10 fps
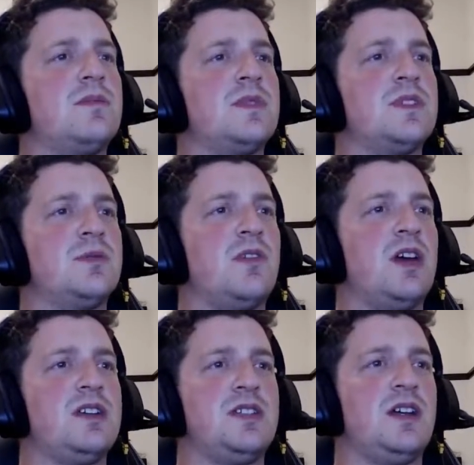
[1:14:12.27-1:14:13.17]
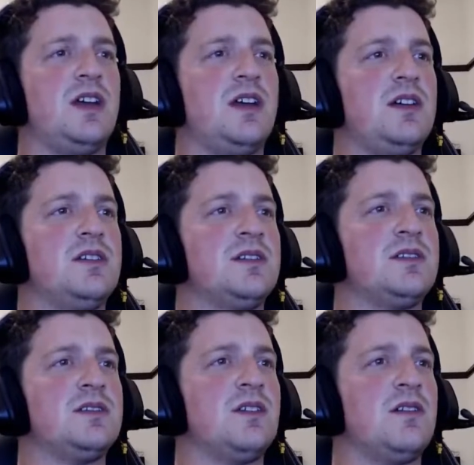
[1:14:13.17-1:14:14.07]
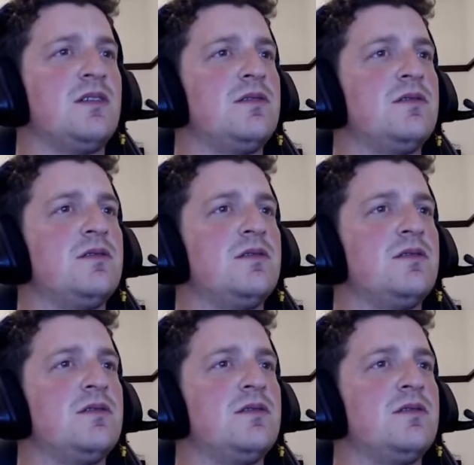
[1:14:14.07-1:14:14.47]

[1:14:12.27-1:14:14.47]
Some crazy cars. So,